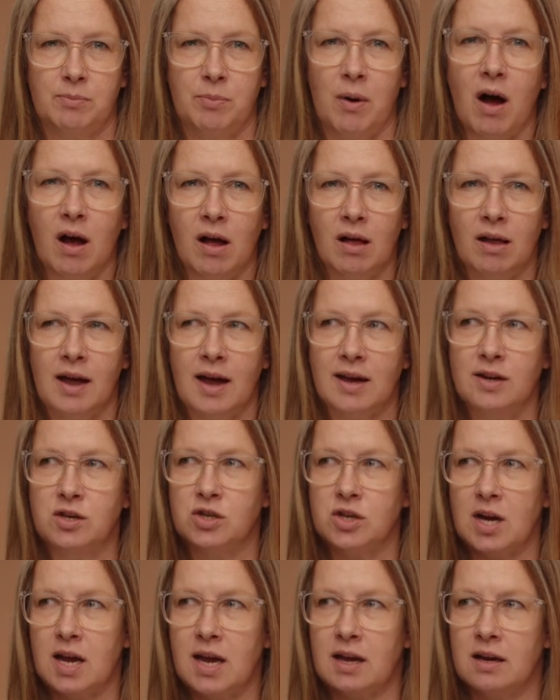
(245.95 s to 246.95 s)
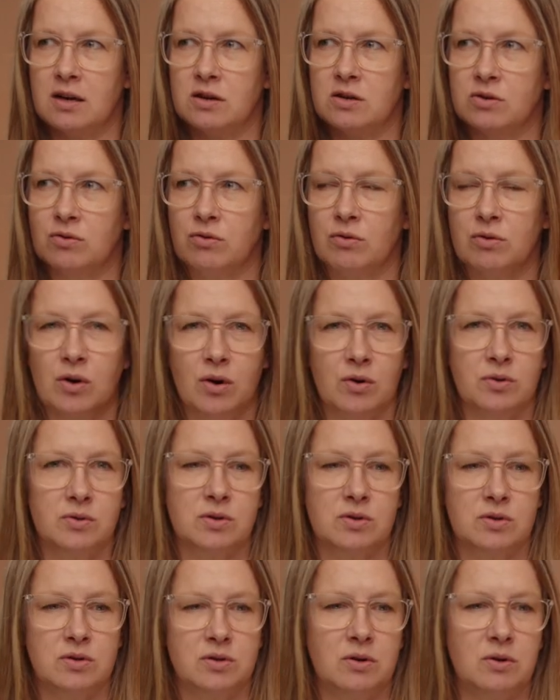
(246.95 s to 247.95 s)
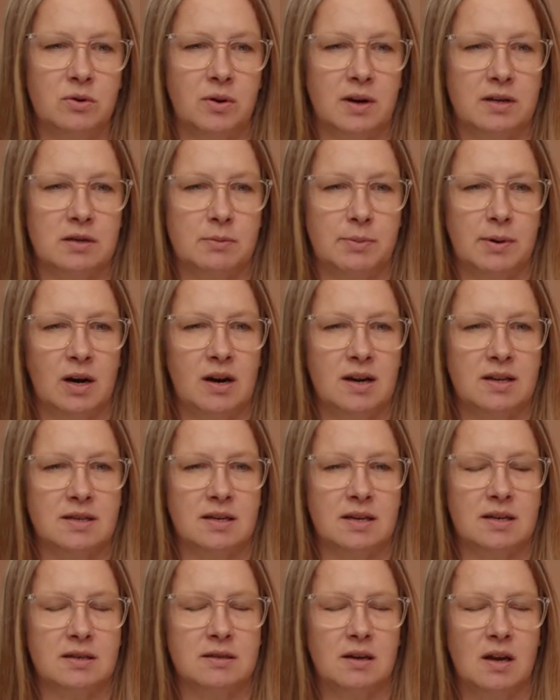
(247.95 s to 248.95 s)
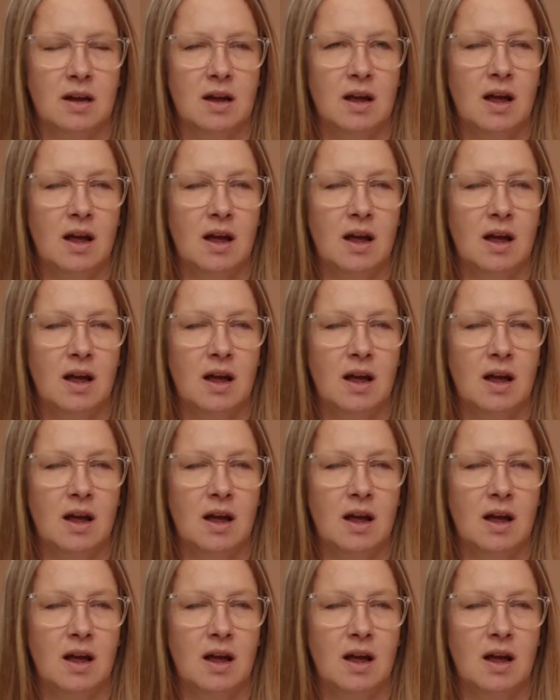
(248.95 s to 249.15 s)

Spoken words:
Paul had changed through those two experiences.